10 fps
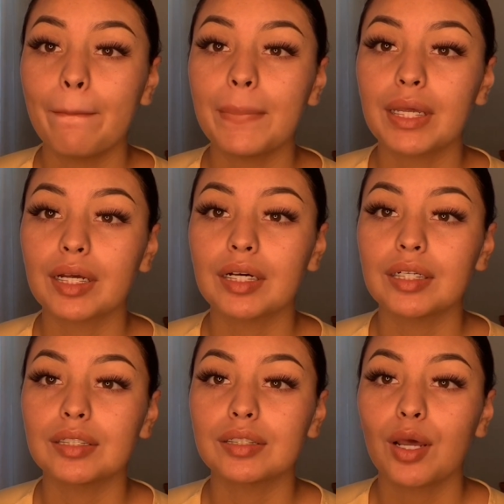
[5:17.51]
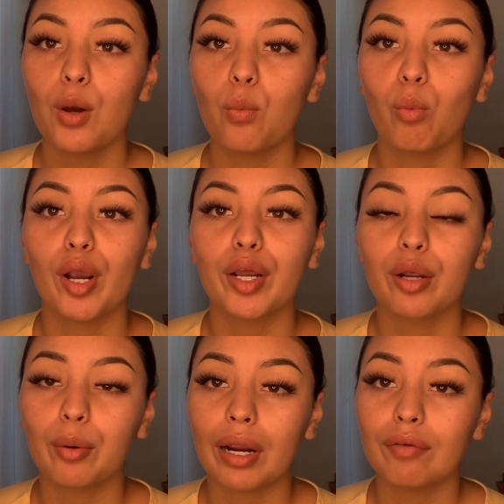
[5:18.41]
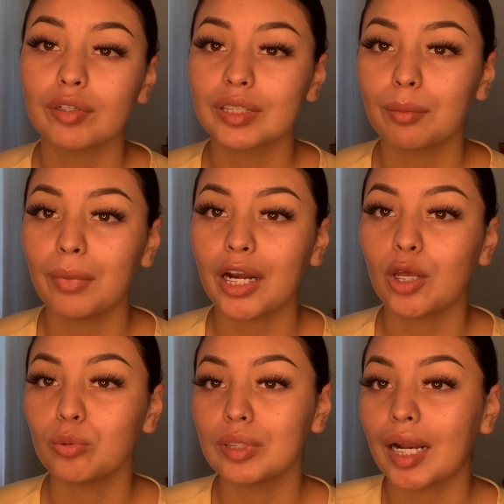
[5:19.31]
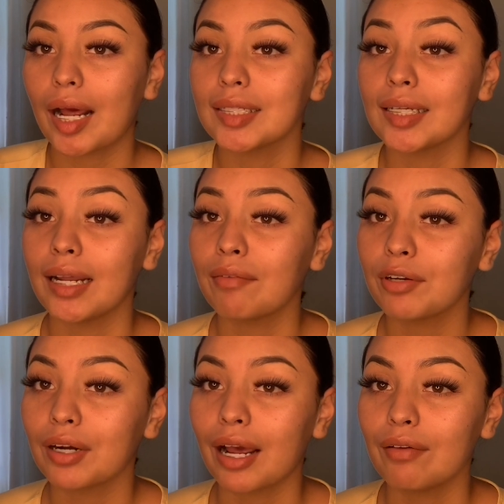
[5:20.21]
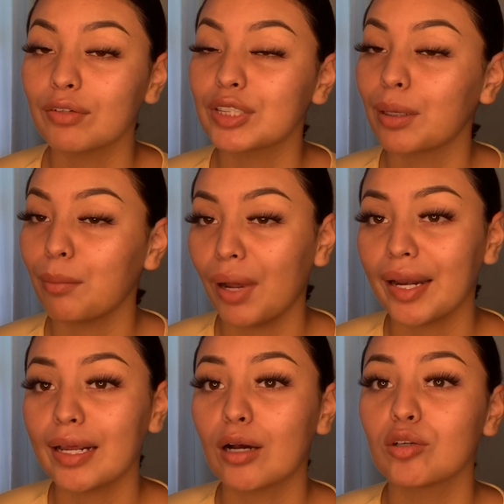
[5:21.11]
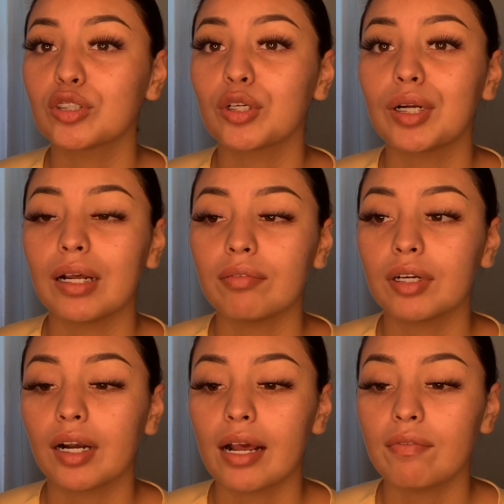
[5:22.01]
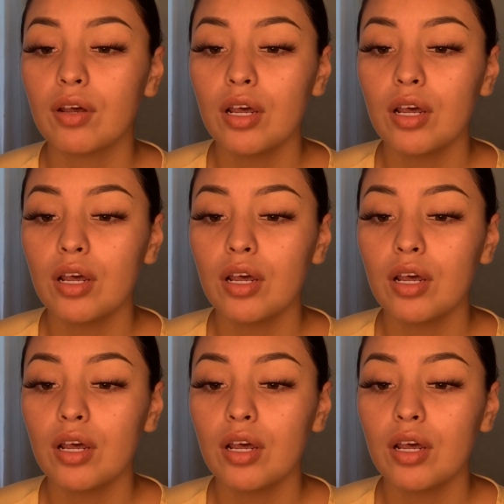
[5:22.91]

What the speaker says: Because why are you gonna cry for somebody who has left your life for somebody else, or left your life